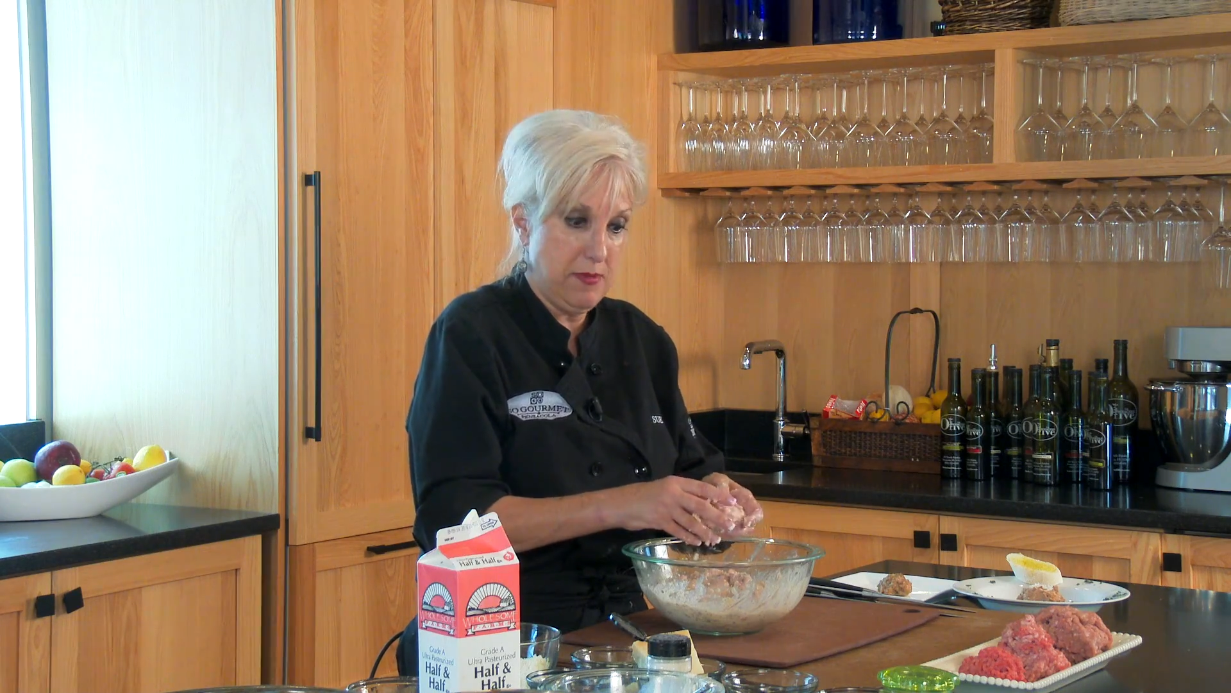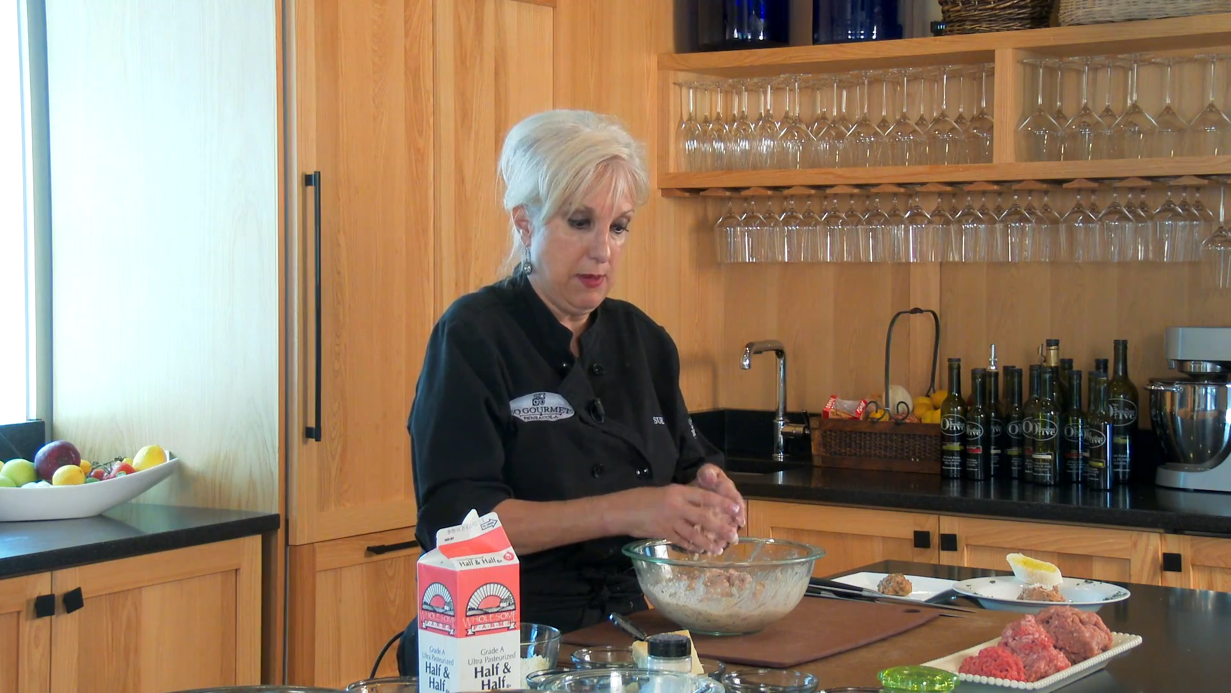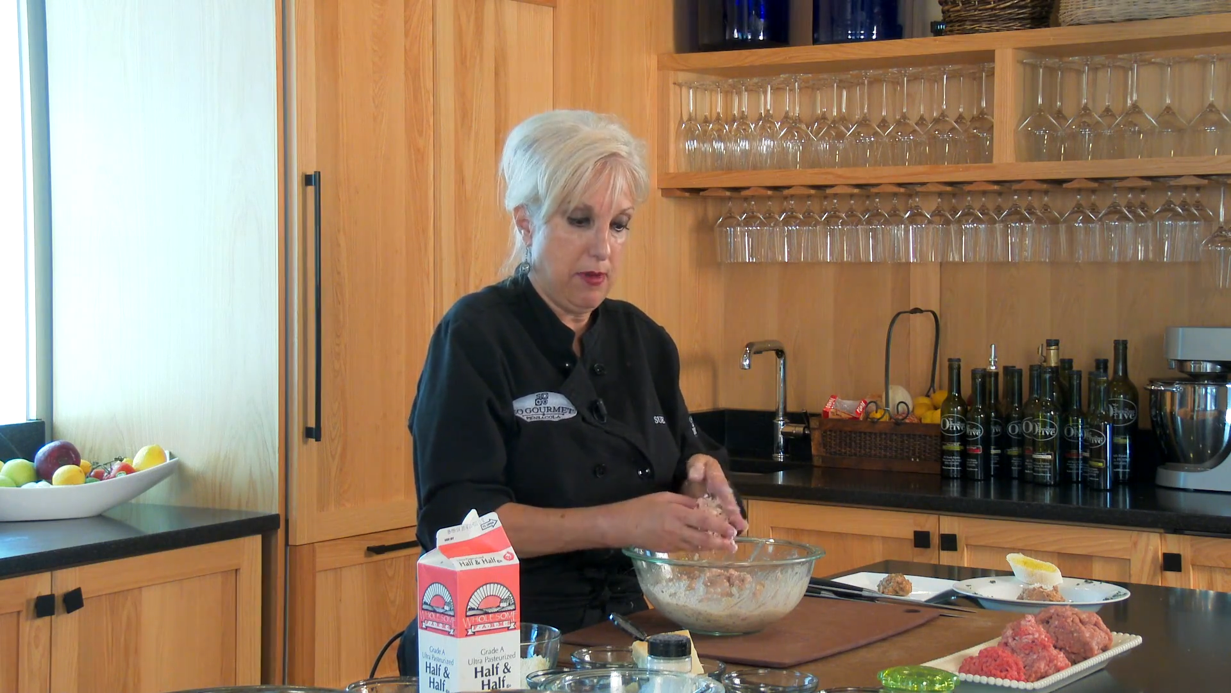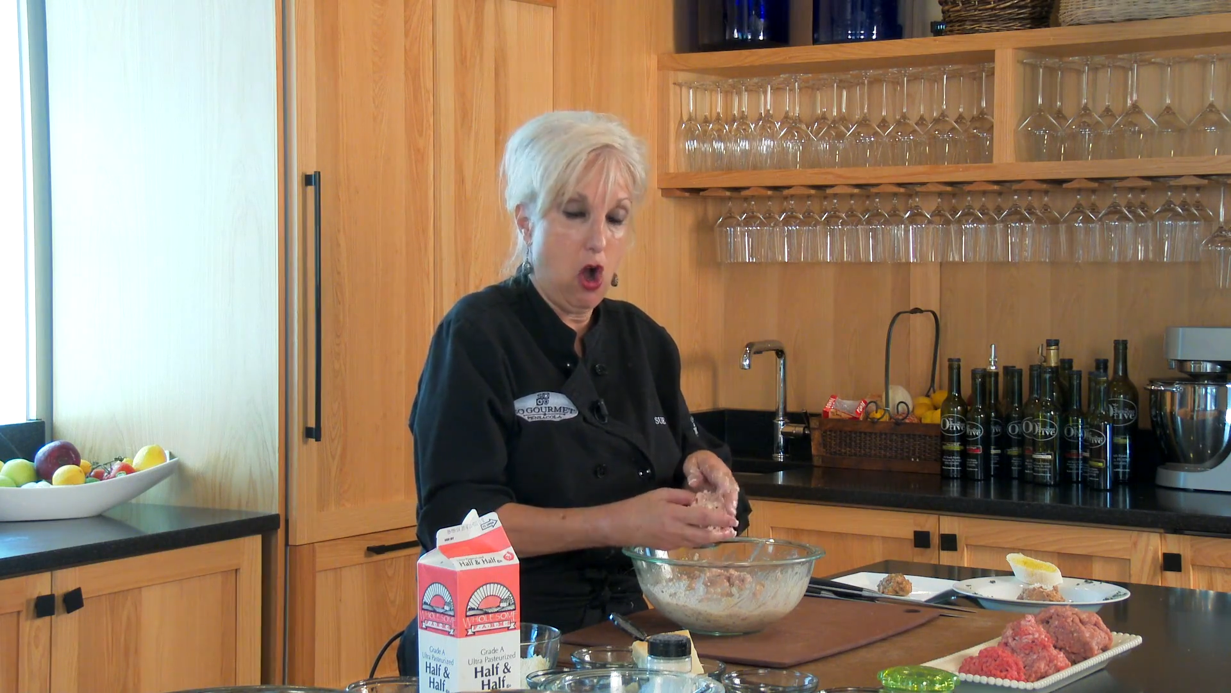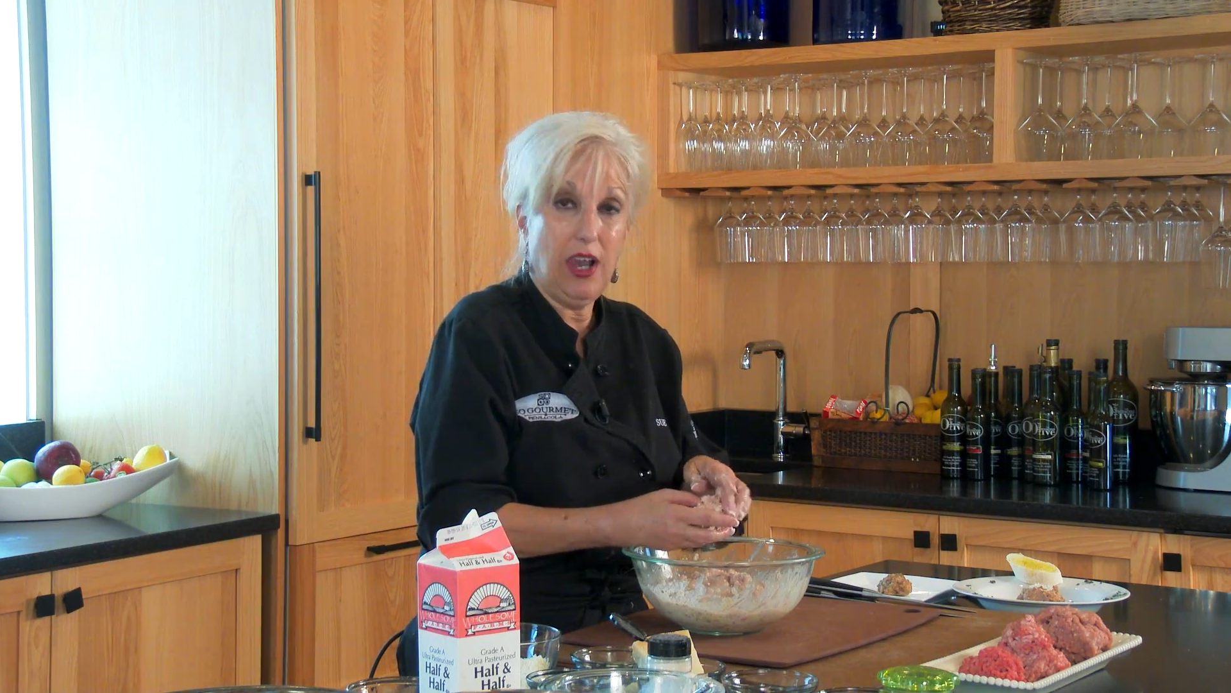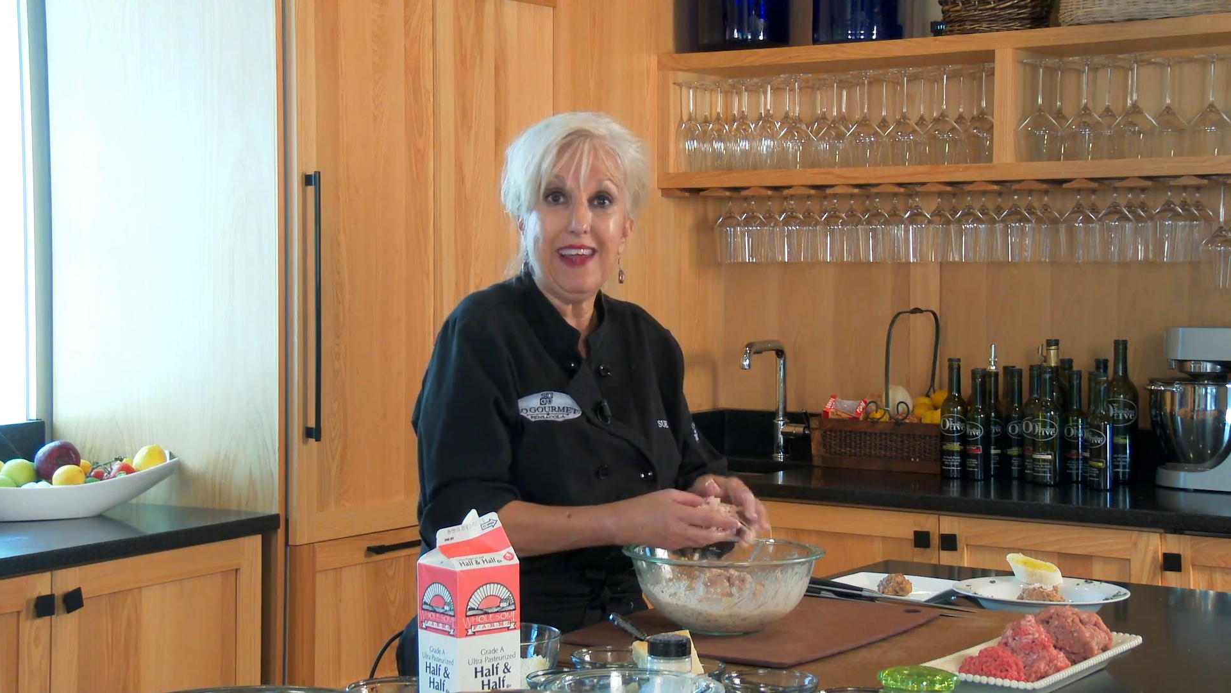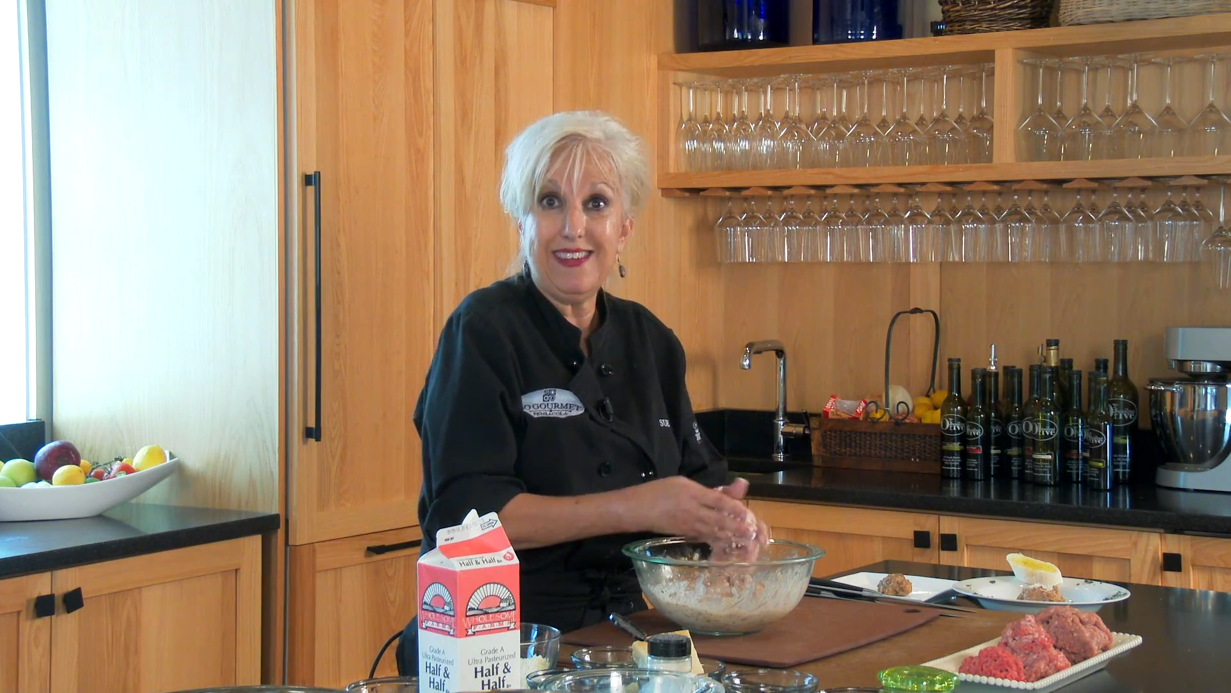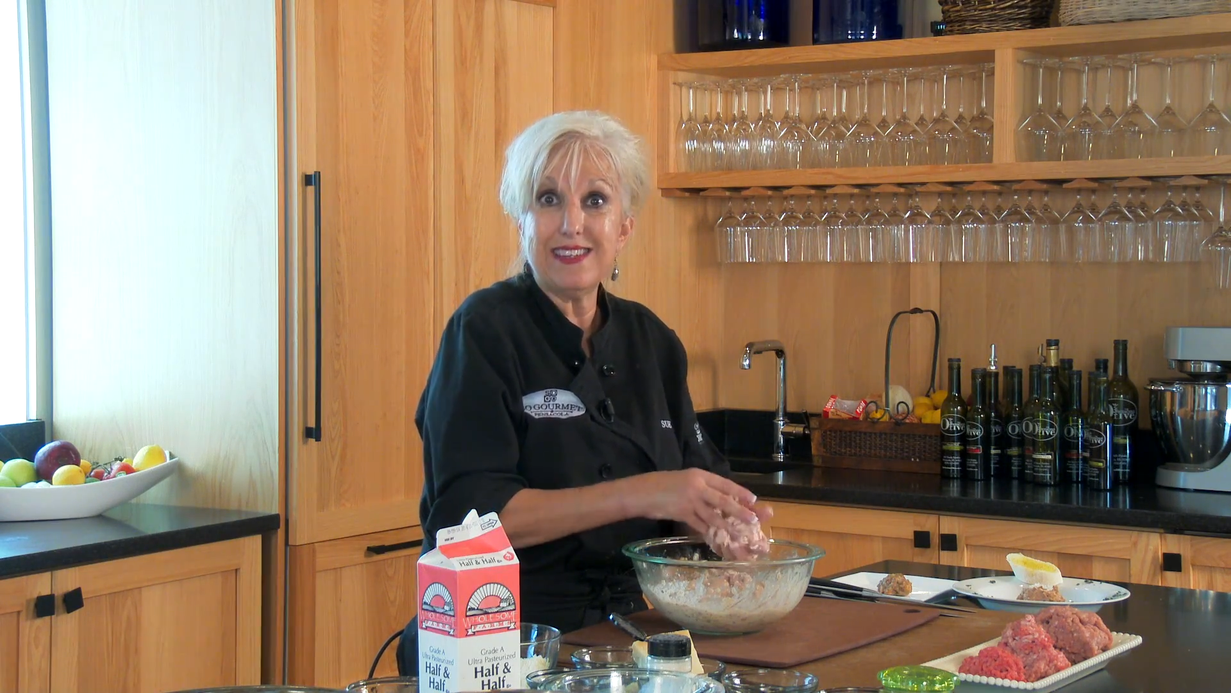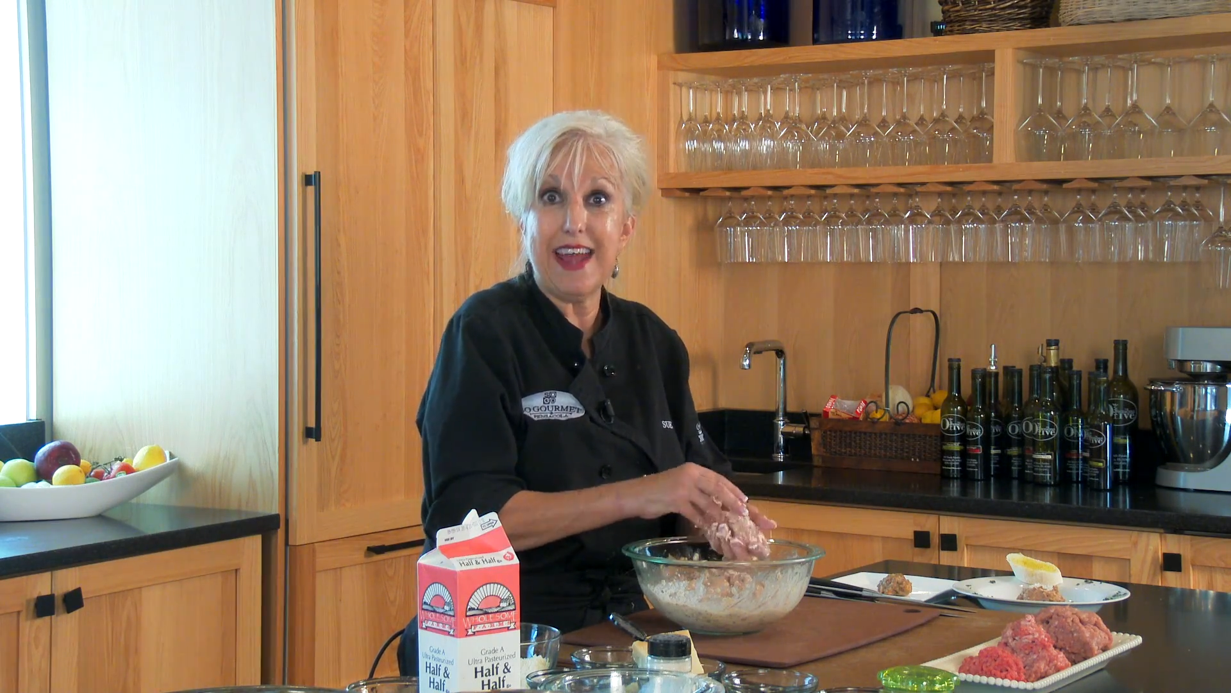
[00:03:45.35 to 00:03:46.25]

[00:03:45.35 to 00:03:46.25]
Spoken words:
meatball like the